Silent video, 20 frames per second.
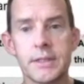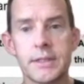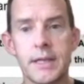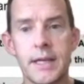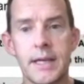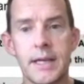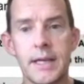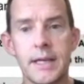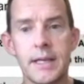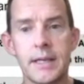
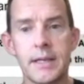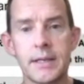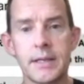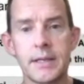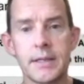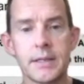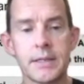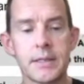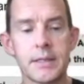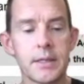
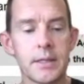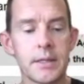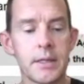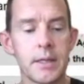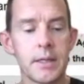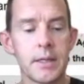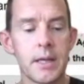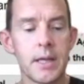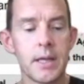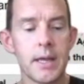and
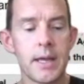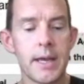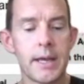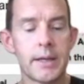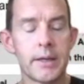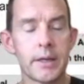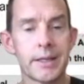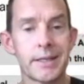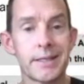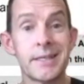I'm
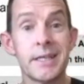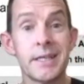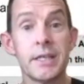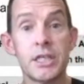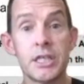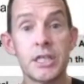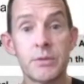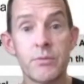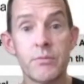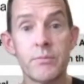going to
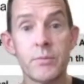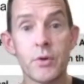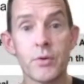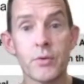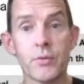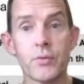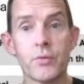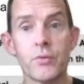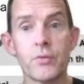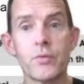teach you a
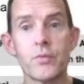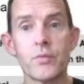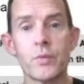model,